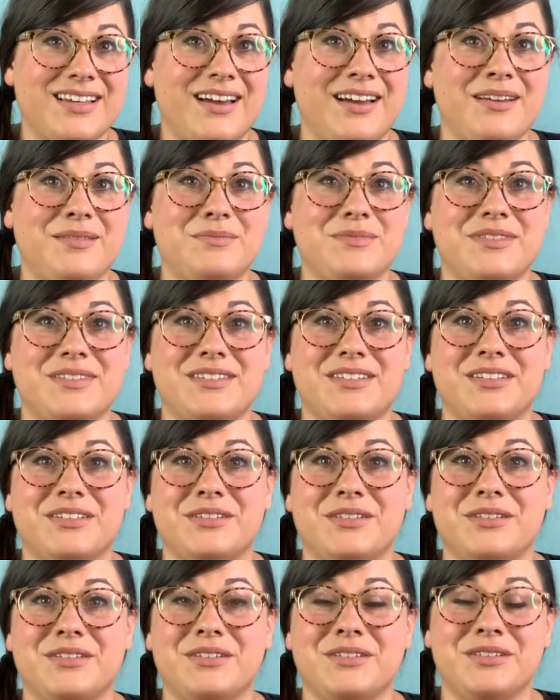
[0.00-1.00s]
I'm
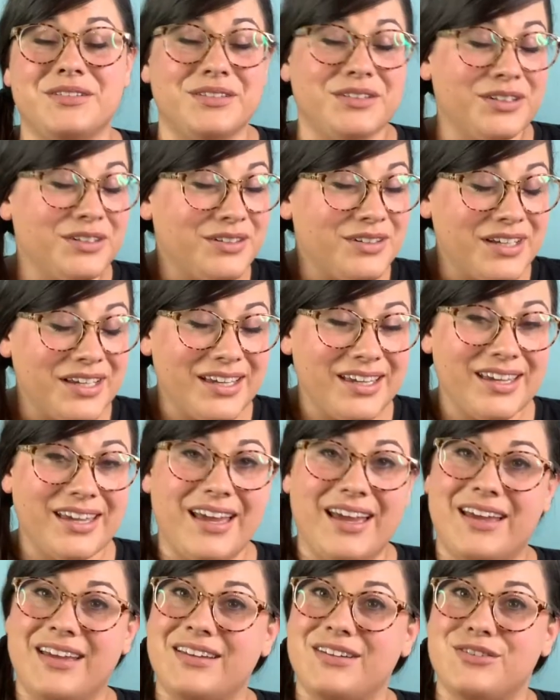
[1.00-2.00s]
still learning
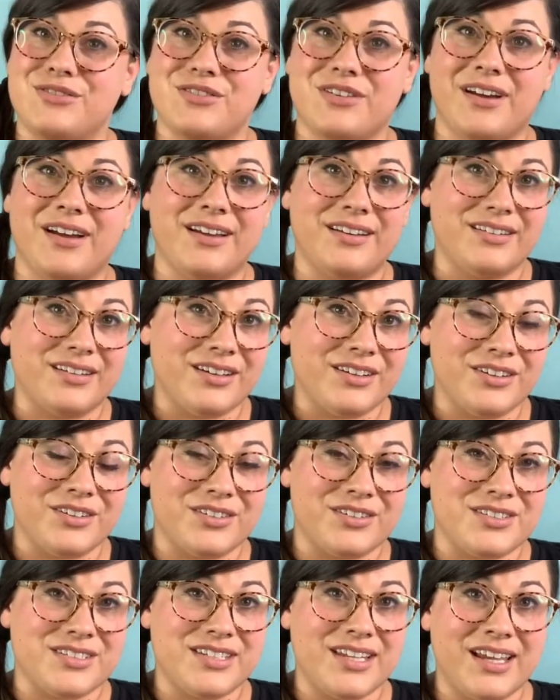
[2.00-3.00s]
and trying to
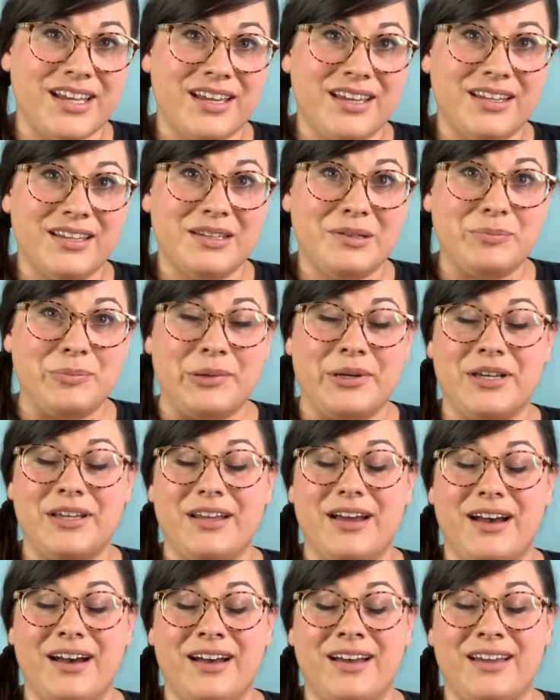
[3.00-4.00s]
understand, but
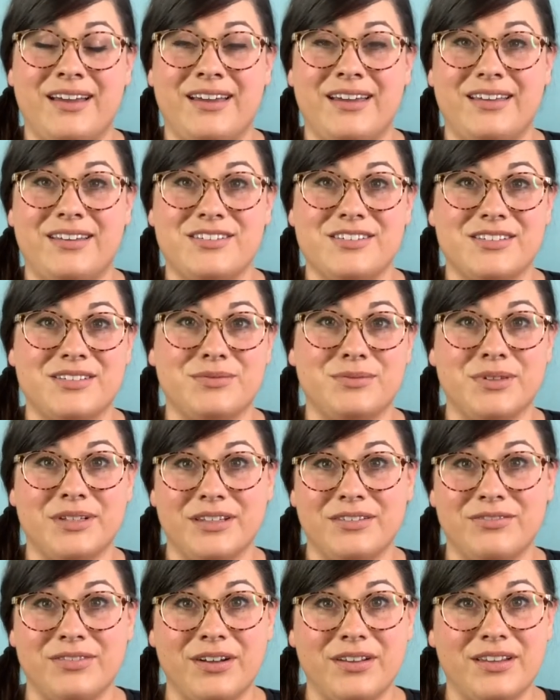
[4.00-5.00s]
I just really
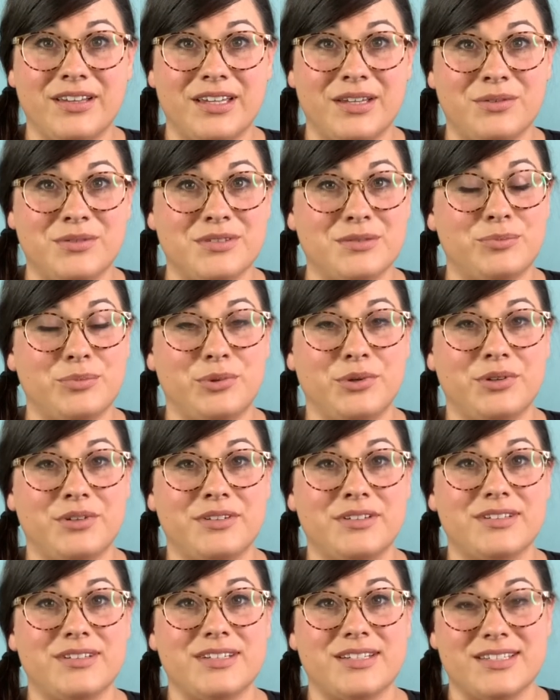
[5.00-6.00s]
felt like it was
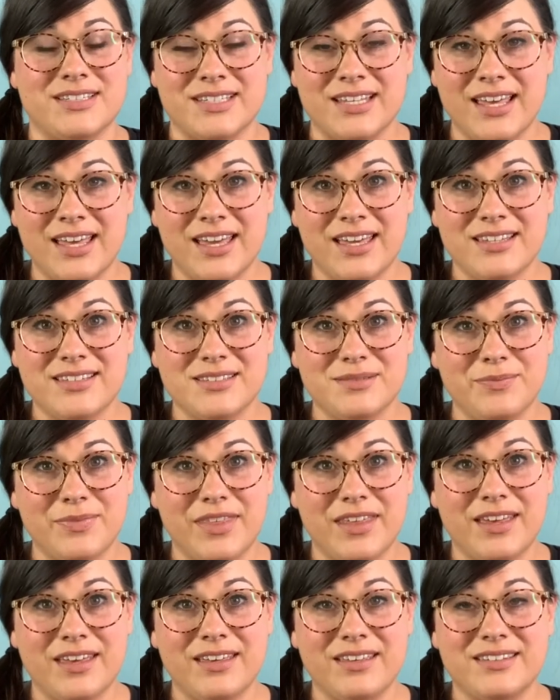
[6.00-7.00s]
important to say some
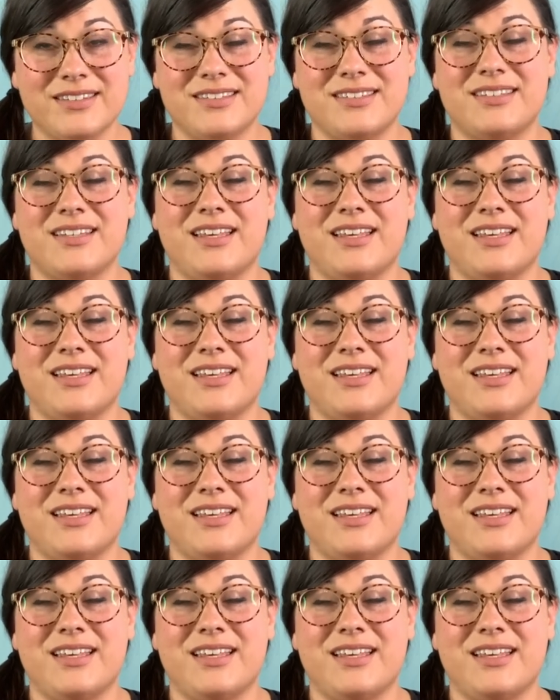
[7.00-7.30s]
things.